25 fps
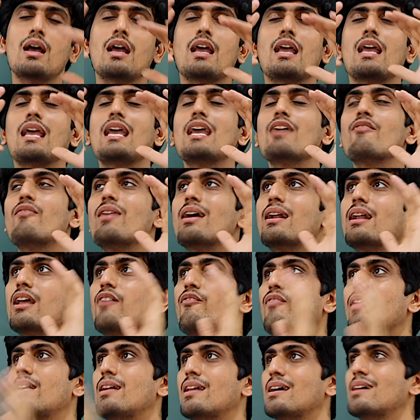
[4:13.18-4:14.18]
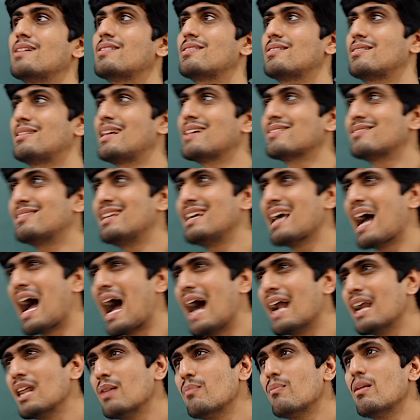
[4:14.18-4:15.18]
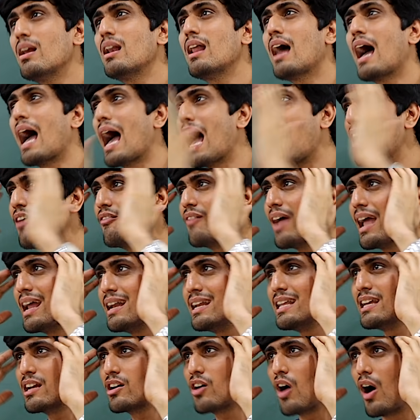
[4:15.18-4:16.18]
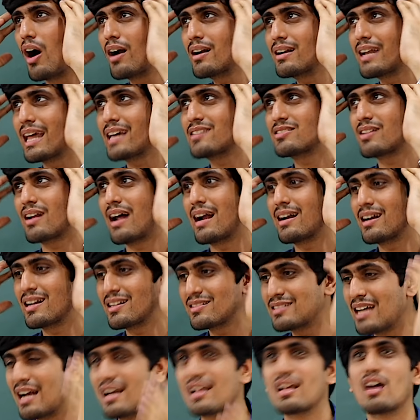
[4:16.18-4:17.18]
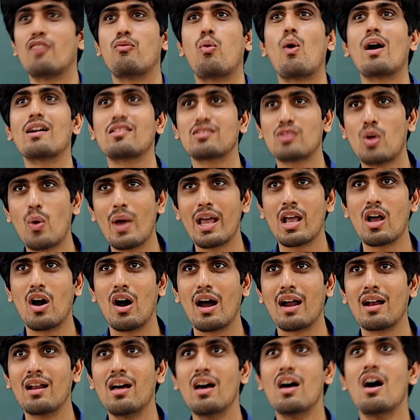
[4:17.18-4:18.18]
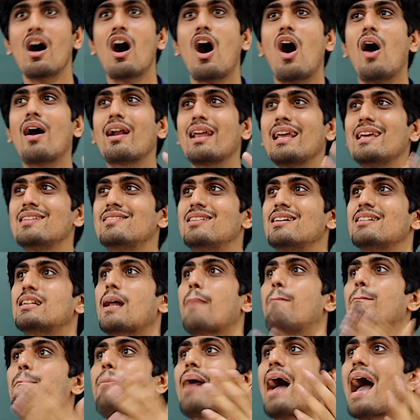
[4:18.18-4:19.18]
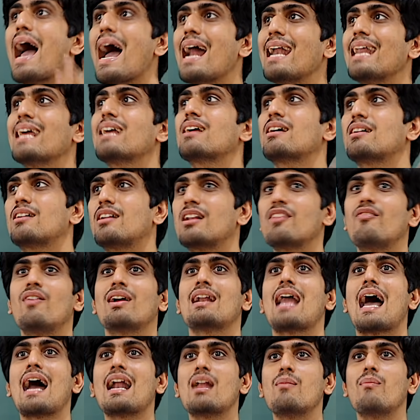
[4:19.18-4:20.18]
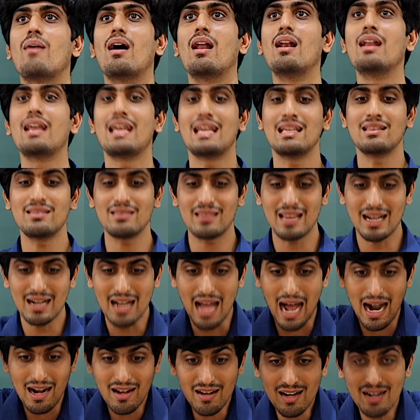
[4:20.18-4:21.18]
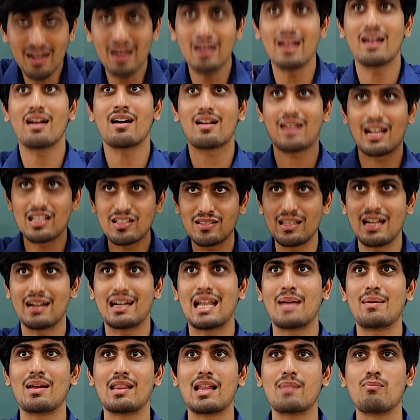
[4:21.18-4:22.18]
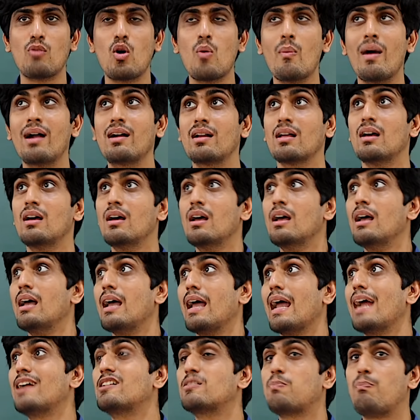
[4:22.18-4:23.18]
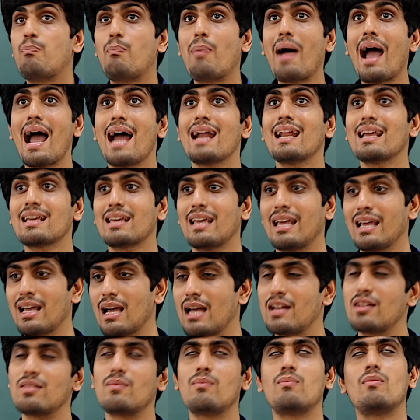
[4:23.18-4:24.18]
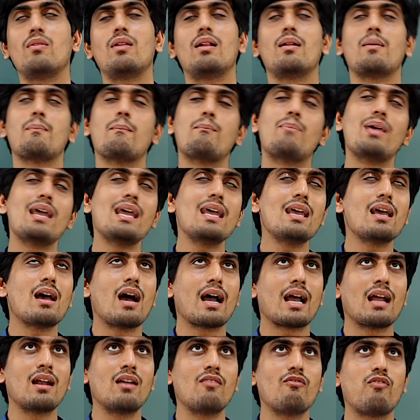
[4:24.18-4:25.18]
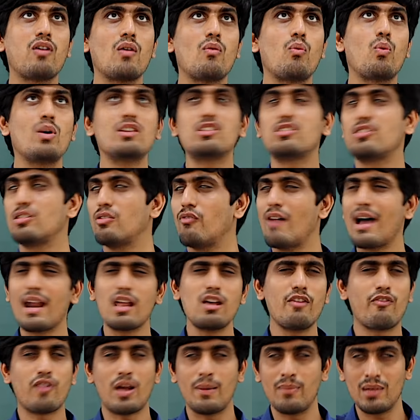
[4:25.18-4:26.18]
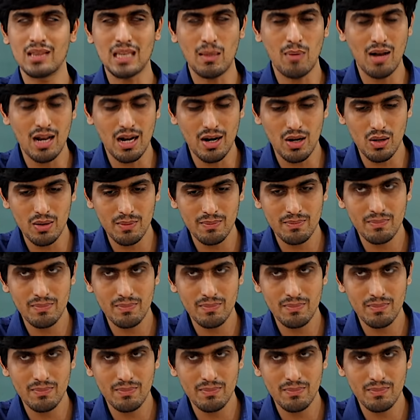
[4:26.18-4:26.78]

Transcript: even if it is, does the animal have any context or understanding of what's going on? Or is it a panic-driven animal in that adrenaline rush that time, at that moment? It's panicking and where are you from in Tamil Nadu?